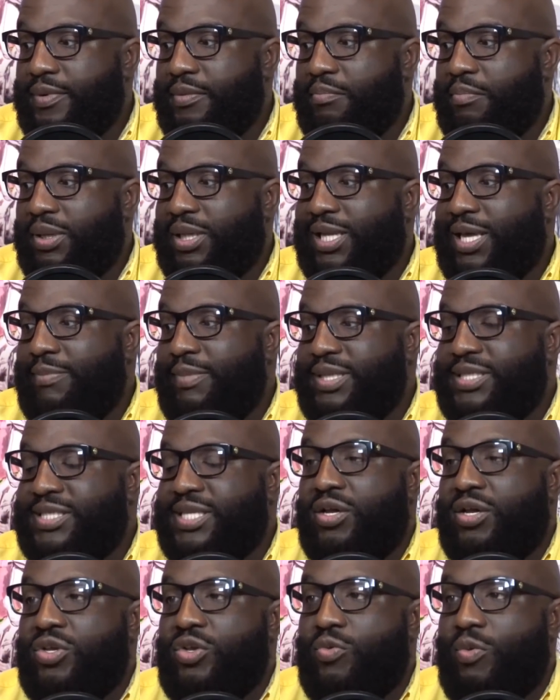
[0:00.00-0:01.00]
But let me
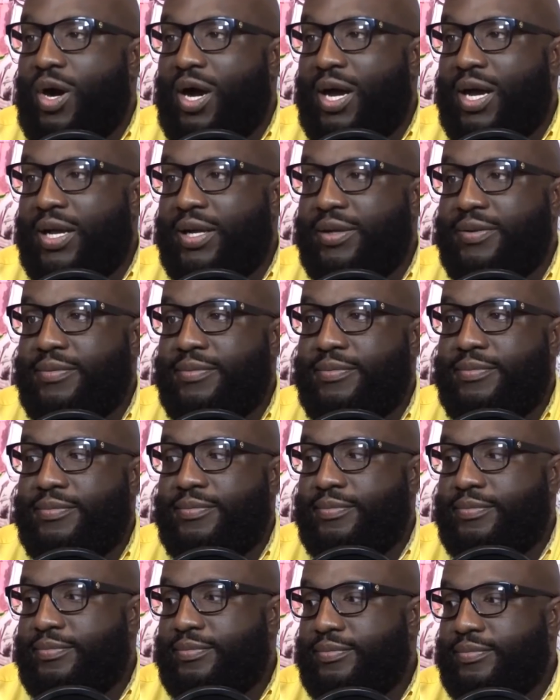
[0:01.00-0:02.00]
tell you why.
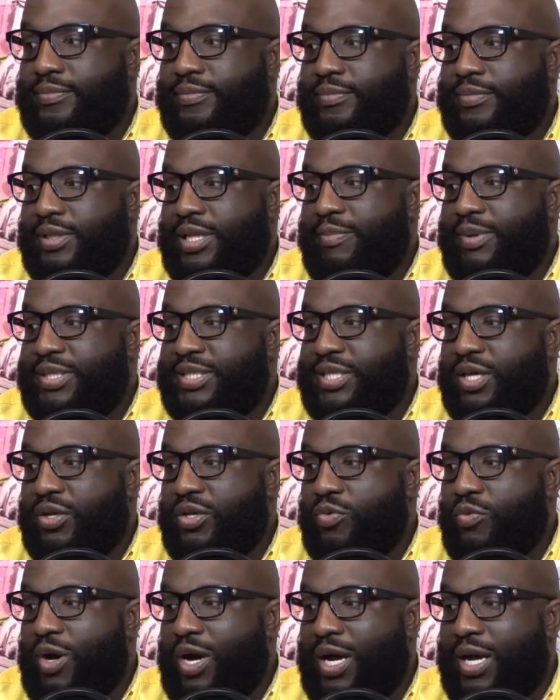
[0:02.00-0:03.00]
Let me tell you
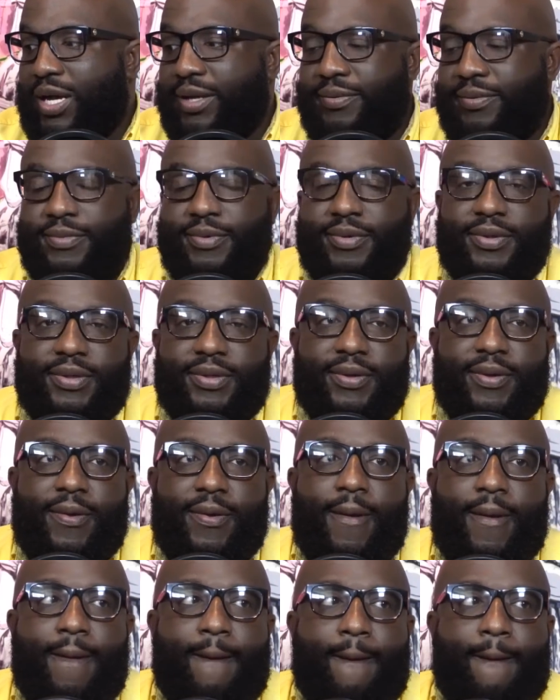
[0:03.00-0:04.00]
why.
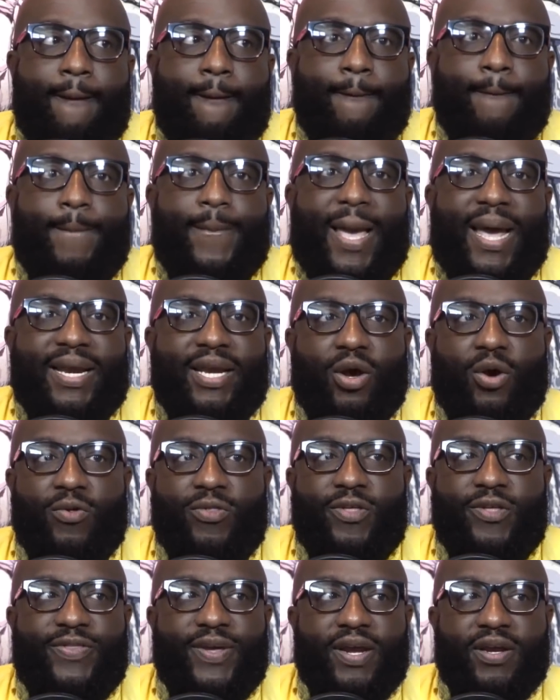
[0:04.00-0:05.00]
I know
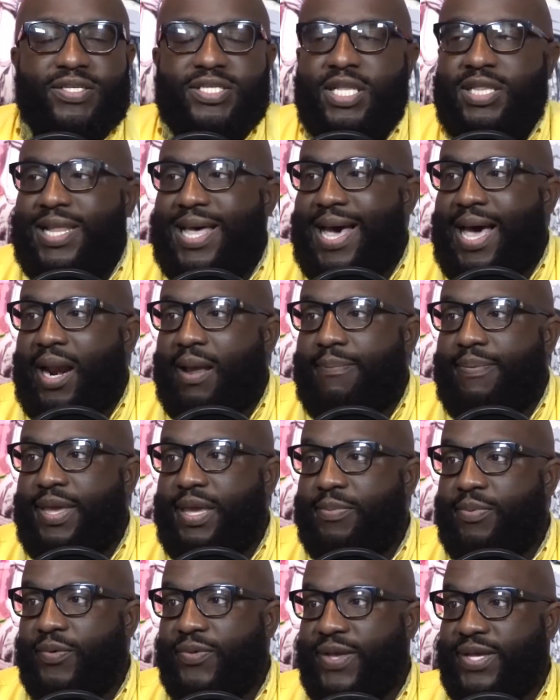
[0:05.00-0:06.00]
that there's a lot of
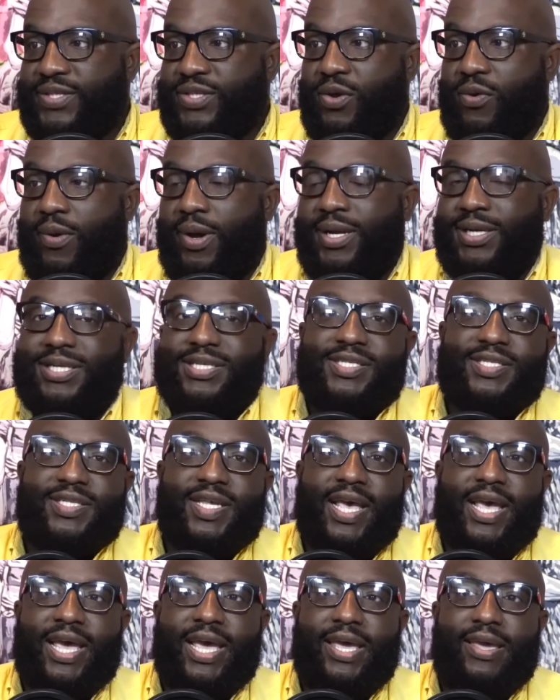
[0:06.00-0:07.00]
people that's going to
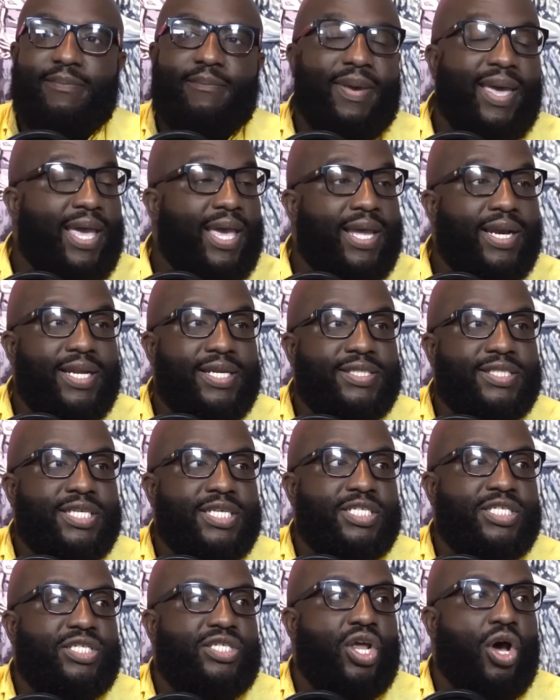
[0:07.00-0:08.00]
say, man, this
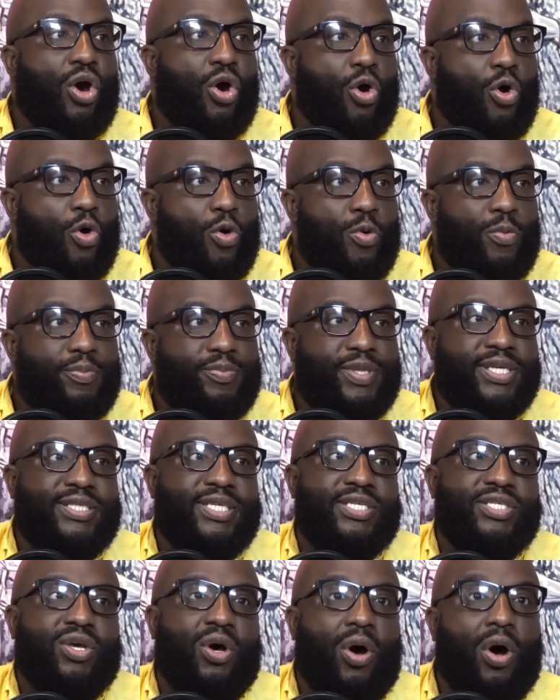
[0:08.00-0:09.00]
is dope. This
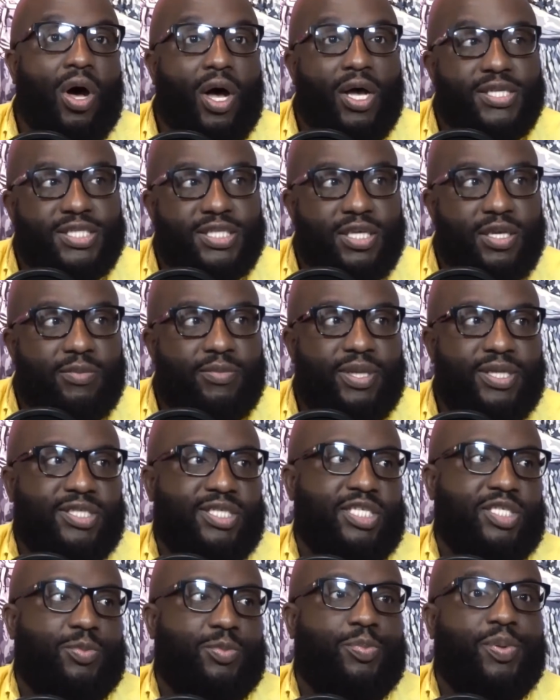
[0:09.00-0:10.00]
is awesome. This
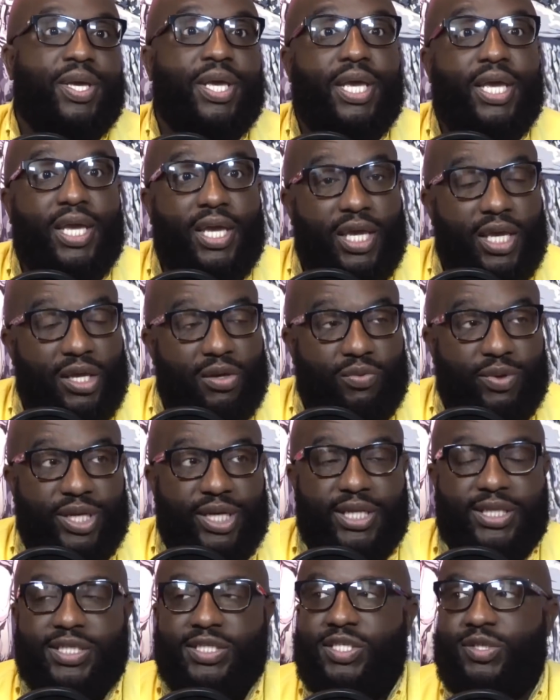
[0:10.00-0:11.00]
is big. We
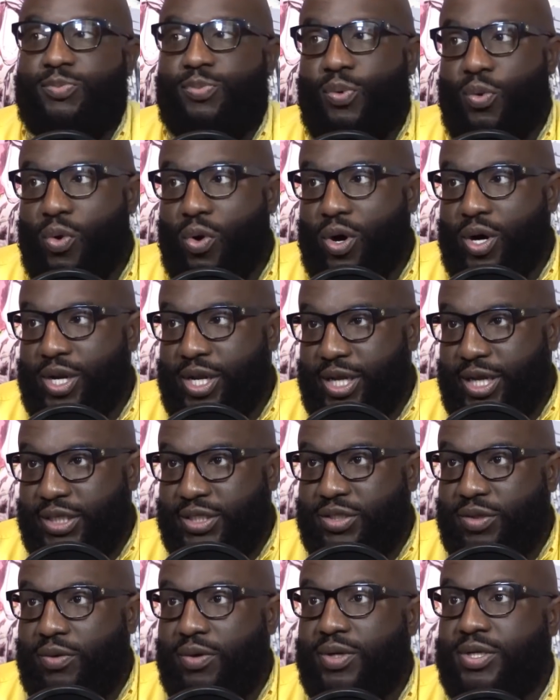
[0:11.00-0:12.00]
need to support it.
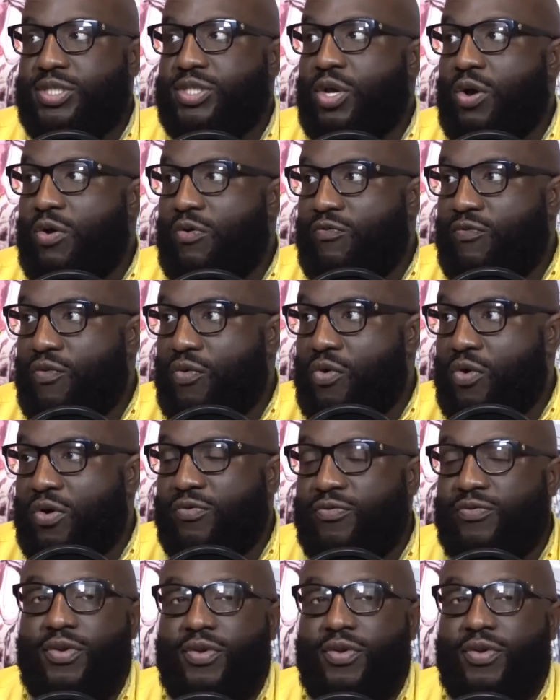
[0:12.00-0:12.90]
So on and so forth.